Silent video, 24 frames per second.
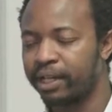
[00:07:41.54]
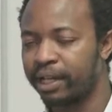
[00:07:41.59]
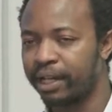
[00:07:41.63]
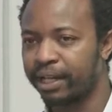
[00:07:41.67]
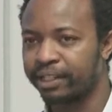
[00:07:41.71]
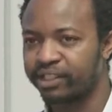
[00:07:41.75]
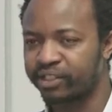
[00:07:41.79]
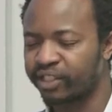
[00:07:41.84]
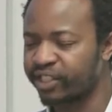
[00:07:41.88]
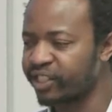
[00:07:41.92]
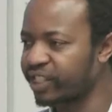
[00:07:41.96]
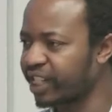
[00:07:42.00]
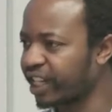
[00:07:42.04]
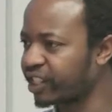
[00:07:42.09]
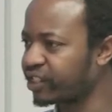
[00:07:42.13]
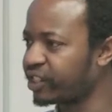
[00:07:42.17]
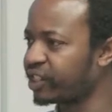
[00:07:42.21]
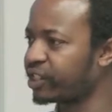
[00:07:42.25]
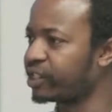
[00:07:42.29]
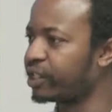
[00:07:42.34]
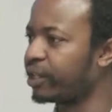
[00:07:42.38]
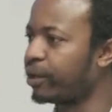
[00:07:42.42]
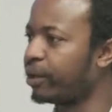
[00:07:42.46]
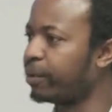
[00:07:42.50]

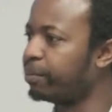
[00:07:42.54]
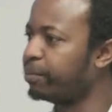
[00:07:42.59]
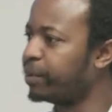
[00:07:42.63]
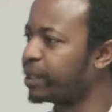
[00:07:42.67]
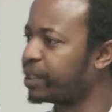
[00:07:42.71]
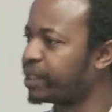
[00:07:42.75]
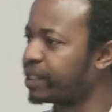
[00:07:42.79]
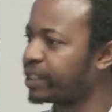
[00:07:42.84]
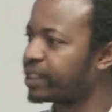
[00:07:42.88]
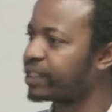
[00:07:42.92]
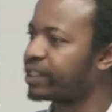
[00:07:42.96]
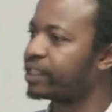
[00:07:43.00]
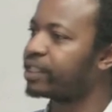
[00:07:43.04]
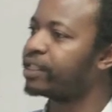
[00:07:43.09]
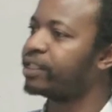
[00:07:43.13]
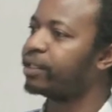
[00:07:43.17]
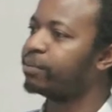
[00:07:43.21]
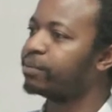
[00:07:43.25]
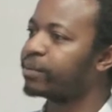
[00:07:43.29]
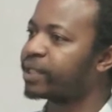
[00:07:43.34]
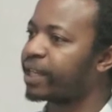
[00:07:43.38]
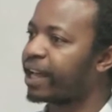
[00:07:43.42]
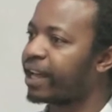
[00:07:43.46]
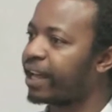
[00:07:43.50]
transactions our business
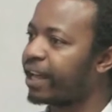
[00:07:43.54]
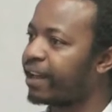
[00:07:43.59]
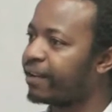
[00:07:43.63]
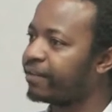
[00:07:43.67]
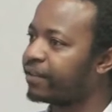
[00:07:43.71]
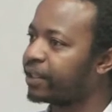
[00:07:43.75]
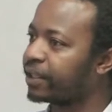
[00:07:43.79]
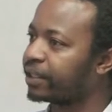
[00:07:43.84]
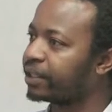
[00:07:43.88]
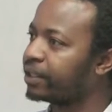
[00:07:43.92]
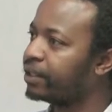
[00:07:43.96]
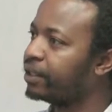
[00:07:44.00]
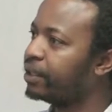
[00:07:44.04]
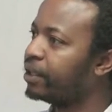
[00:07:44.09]
systems are having